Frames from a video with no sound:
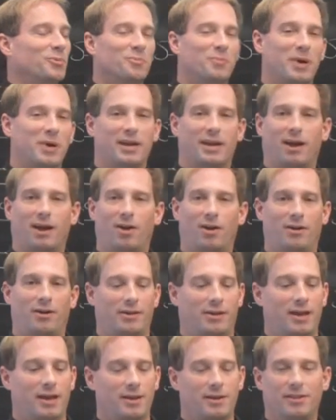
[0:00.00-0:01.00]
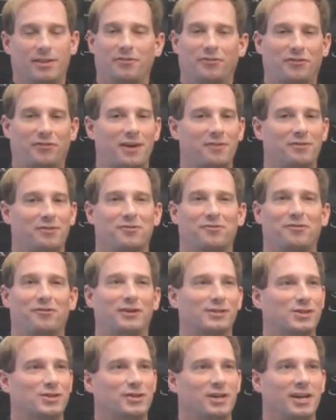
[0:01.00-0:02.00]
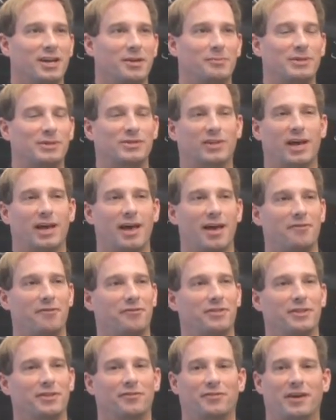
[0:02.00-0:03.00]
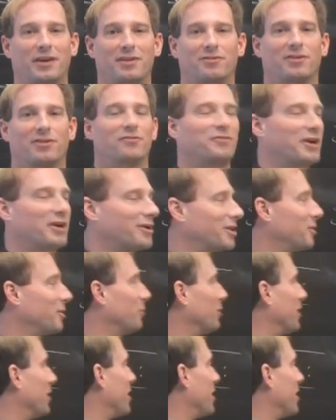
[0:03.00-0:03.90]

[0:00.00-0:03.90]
But kind of the favorite function name is f and the favorite variable